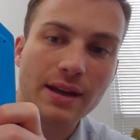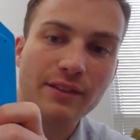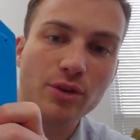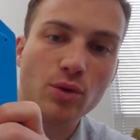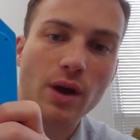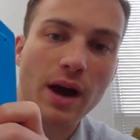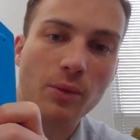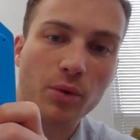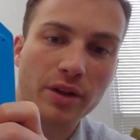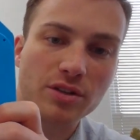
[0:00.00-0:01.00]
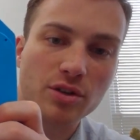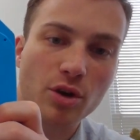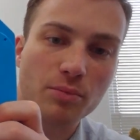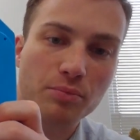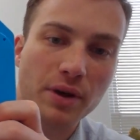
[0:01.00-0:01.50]
if you are wanting to
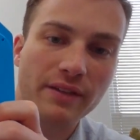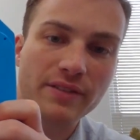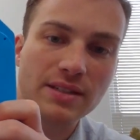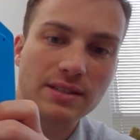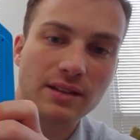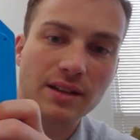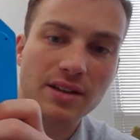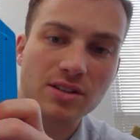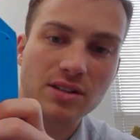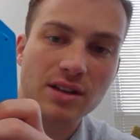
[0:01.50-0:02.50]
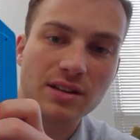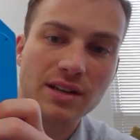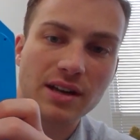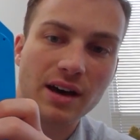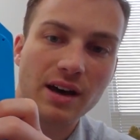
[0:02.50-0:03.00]
know breakfast, lunch,
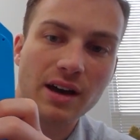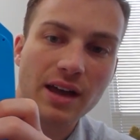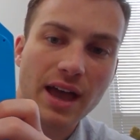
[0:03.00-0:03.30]
dinner,